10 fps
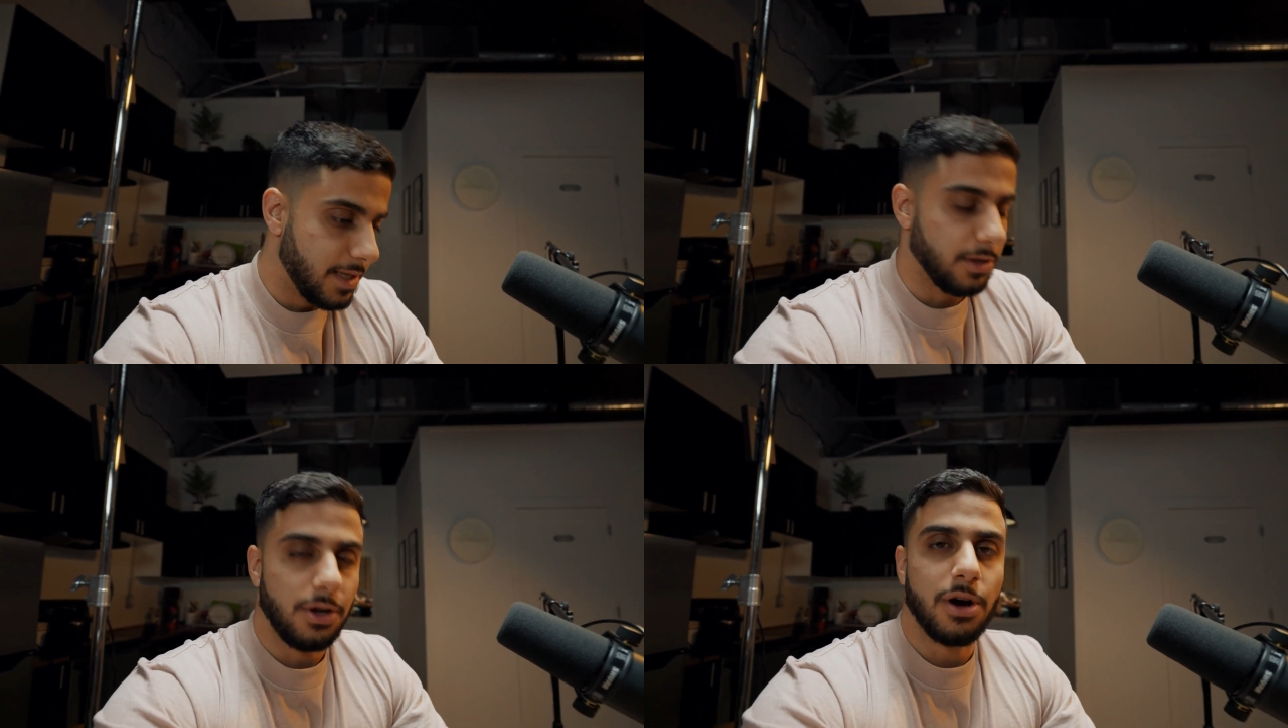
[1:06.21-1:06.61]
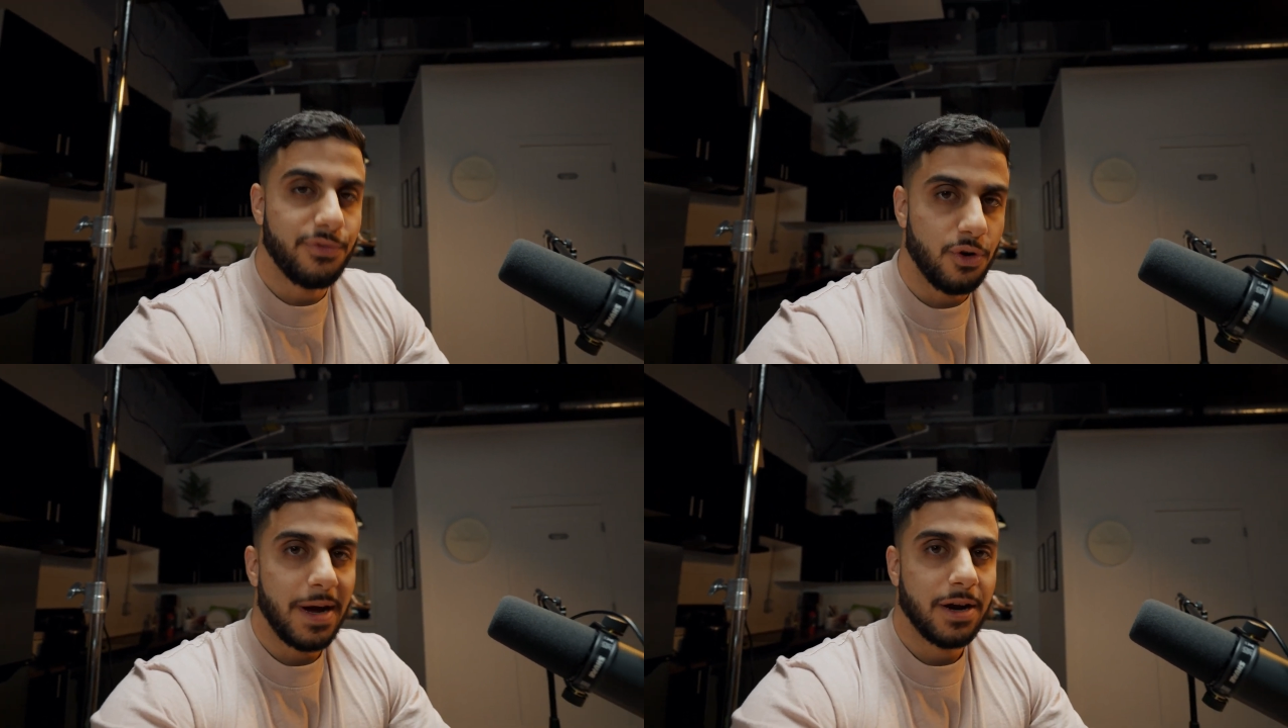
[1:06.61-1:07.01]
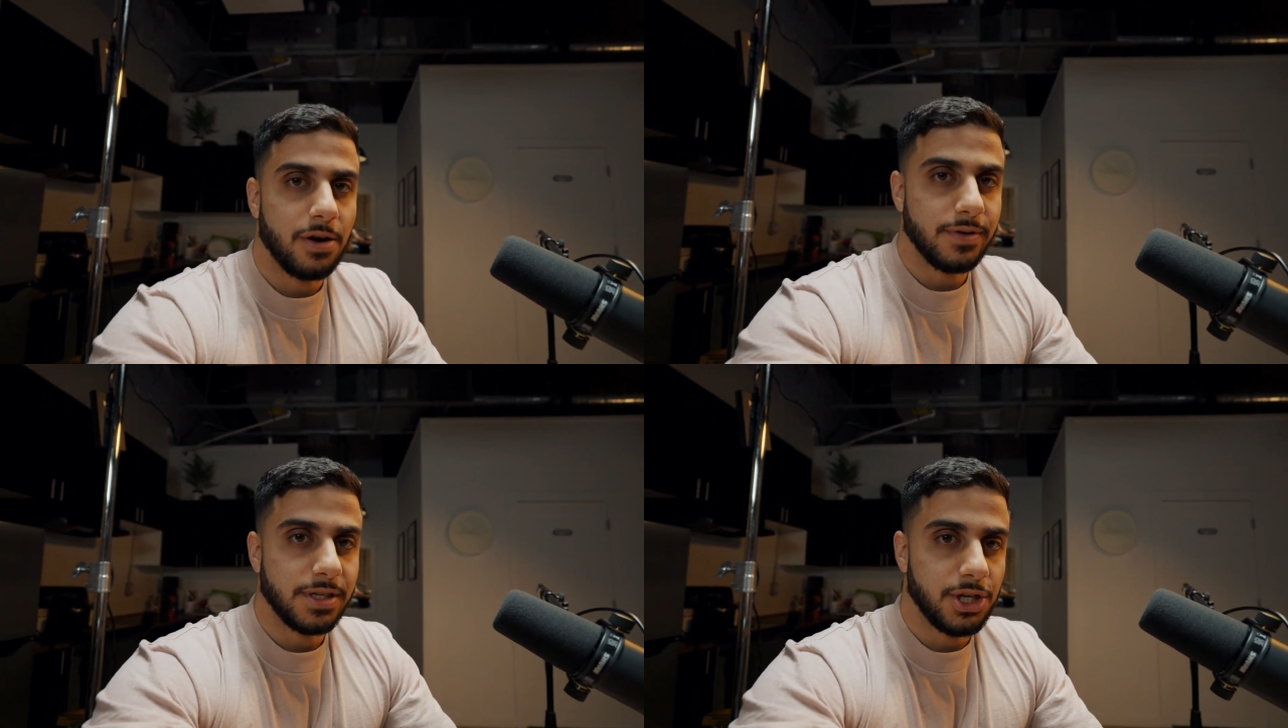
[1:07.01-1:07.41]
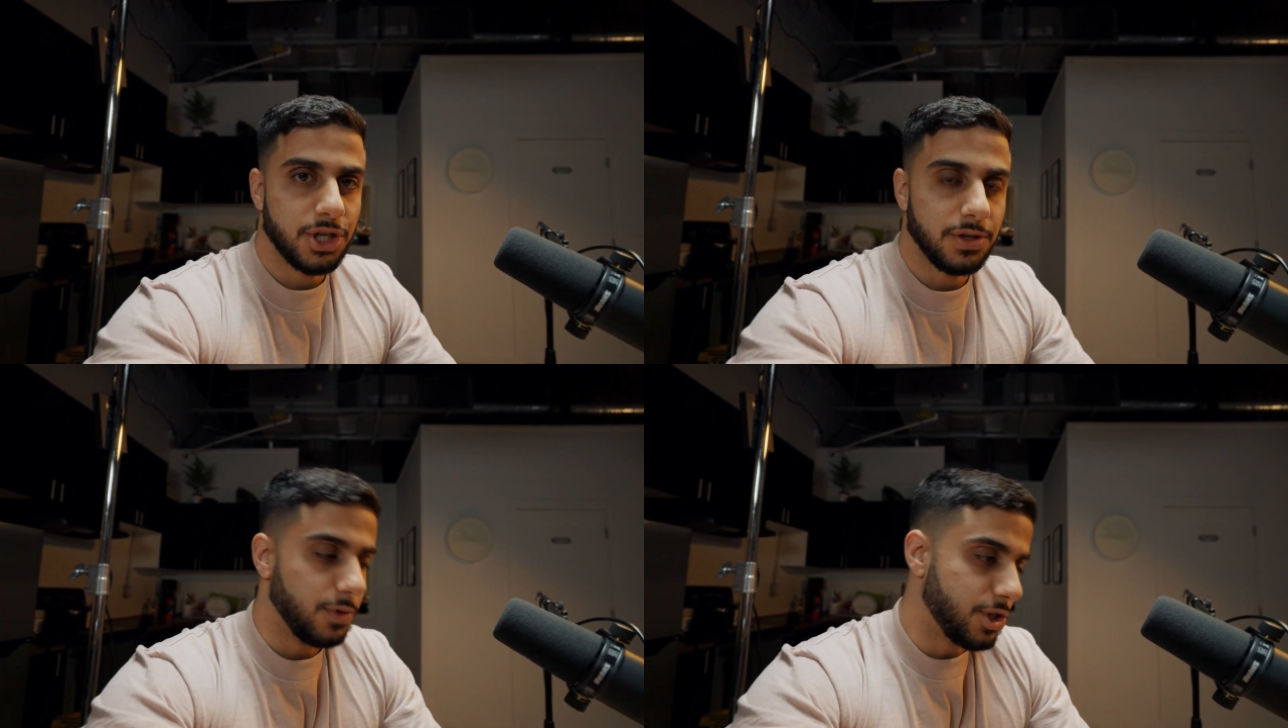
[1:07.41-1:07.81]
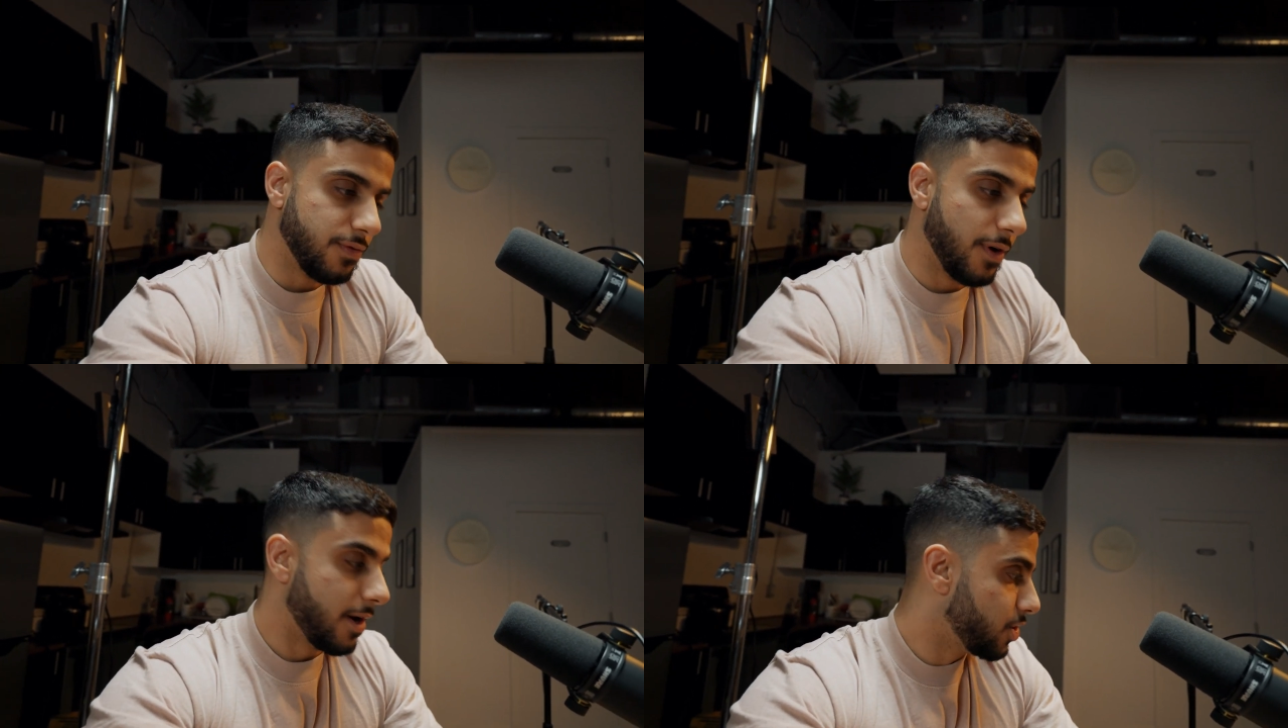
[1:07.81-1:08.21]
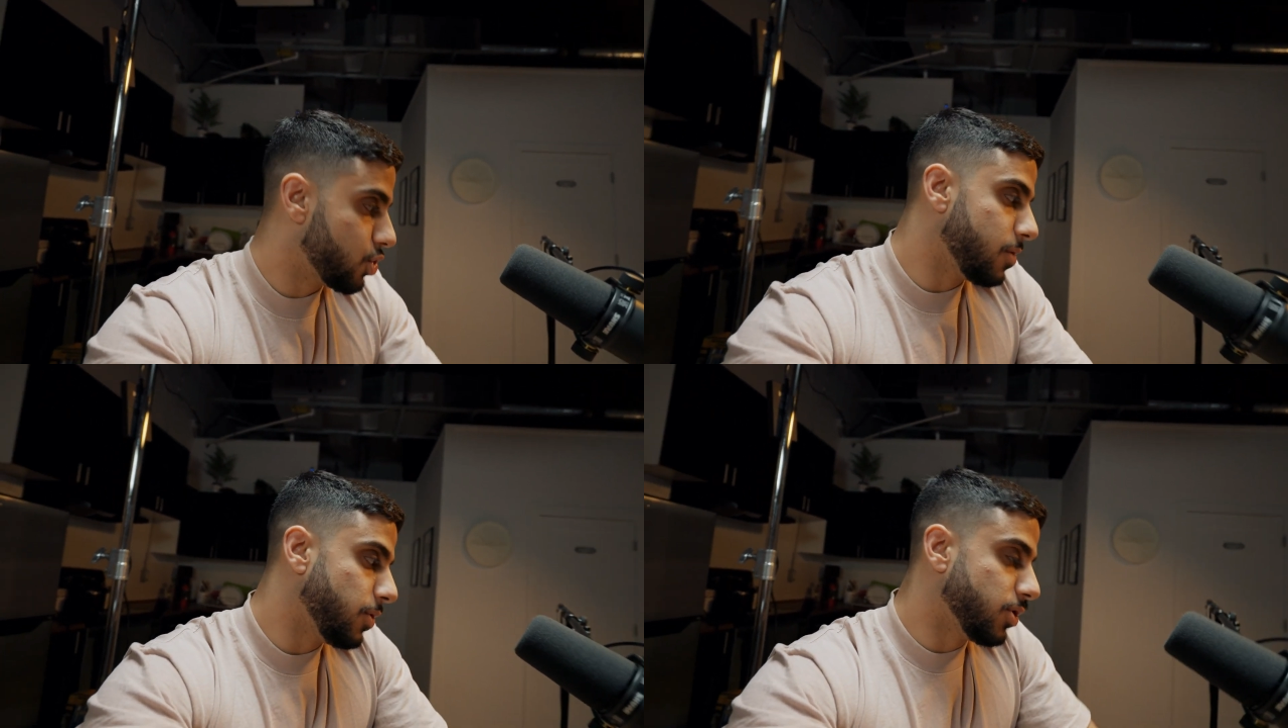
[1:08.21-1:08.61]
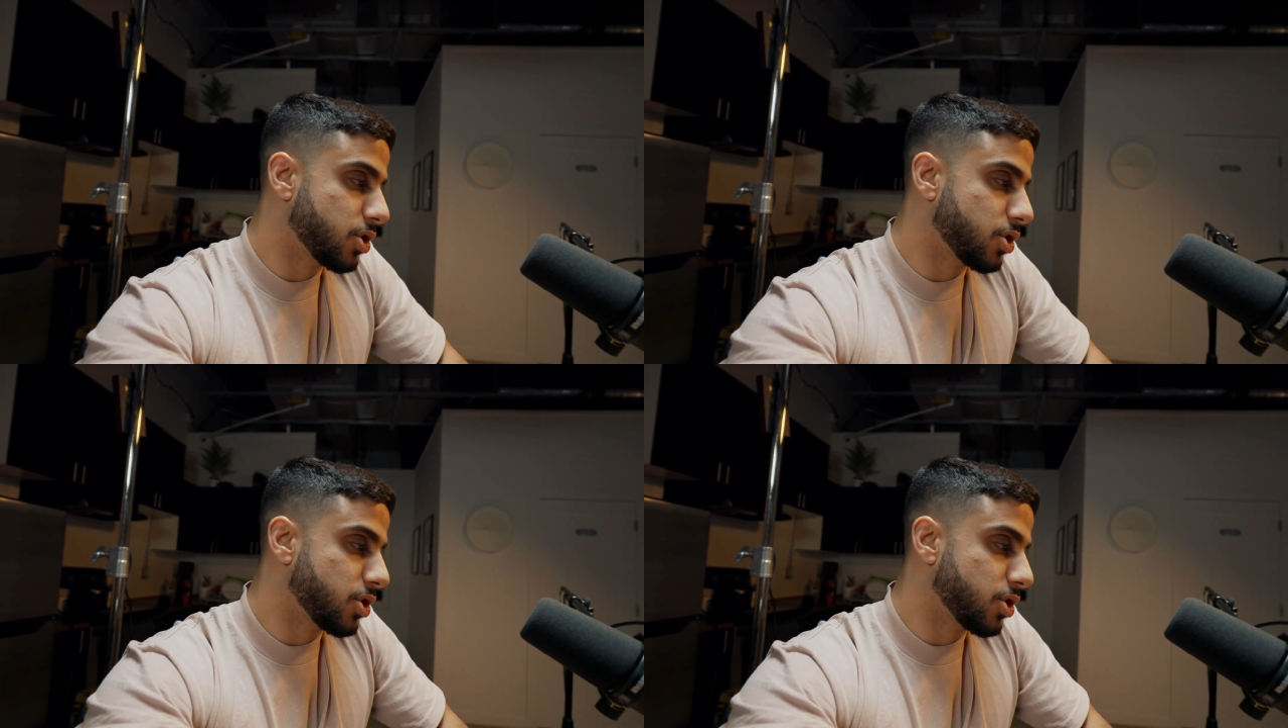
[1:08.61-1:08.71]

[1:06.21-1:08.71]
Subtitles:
It's a long format conversation, which is very enjoyable.